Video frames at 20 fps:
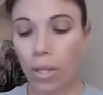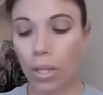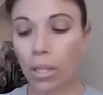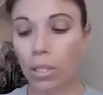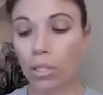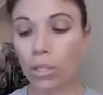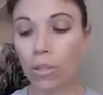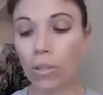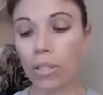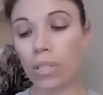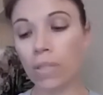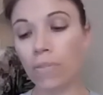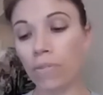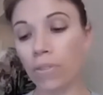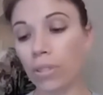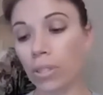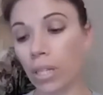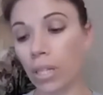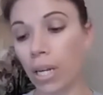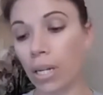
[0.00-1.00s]
so this
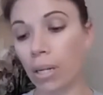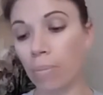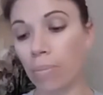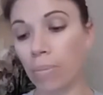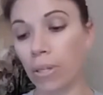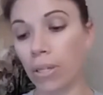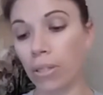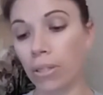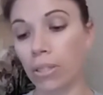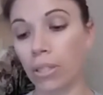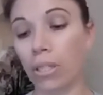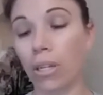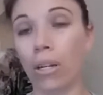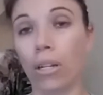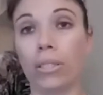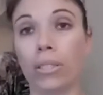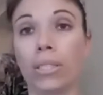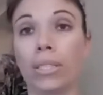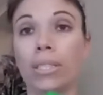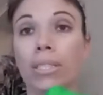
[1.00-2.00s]
first item here is
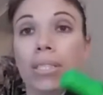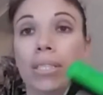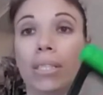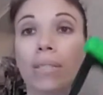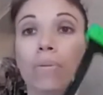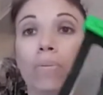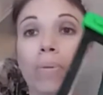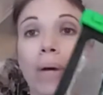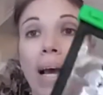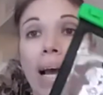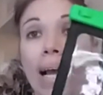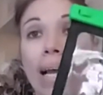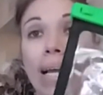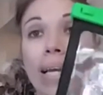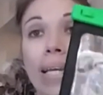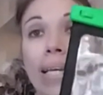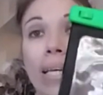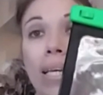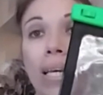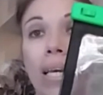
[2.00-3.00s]
called a
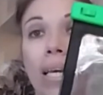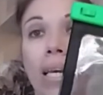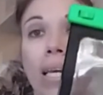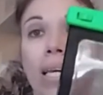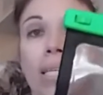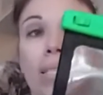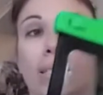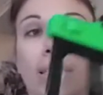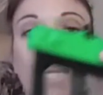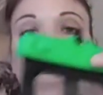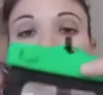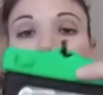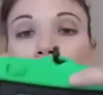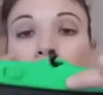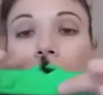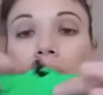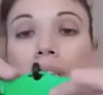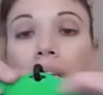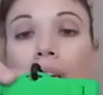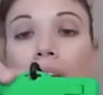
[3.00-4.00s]
Seawag. It's
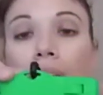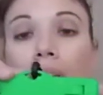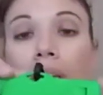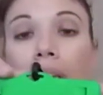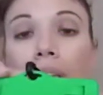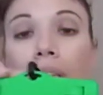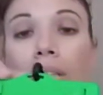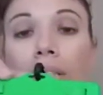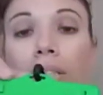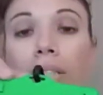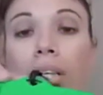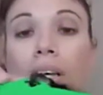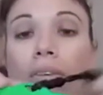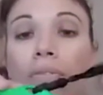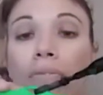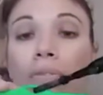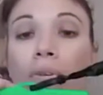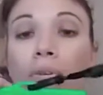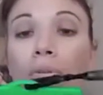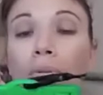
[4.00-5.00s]
actually a cell
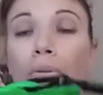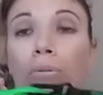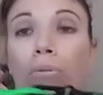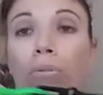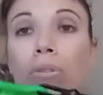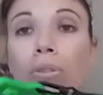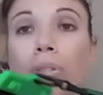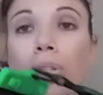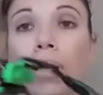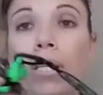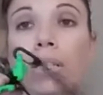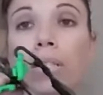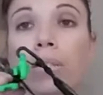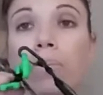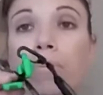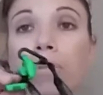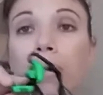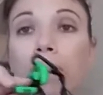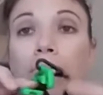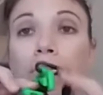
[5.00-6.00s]
phone holder that is
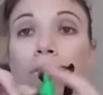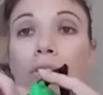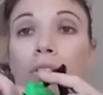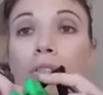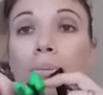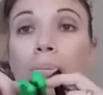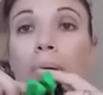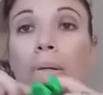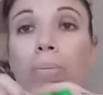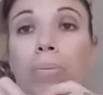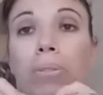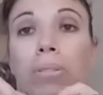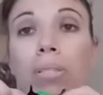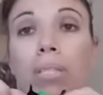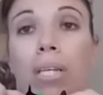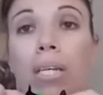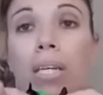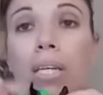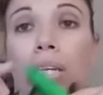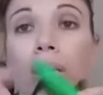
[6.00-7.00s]
meant for you to be able to
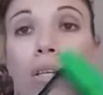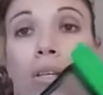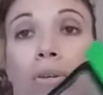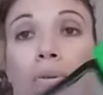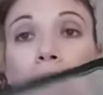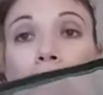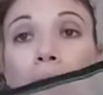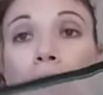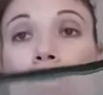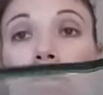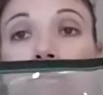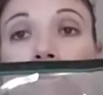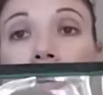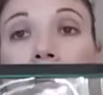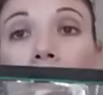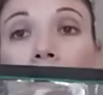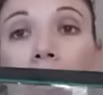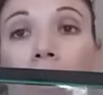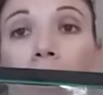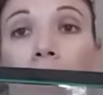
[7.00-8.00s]
take your
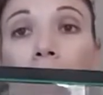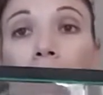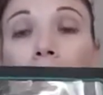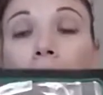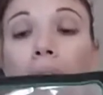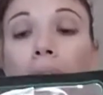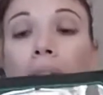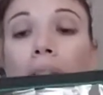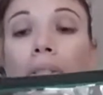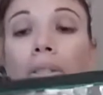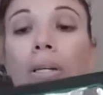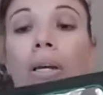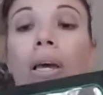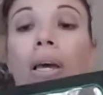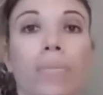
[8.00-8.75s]
device in the water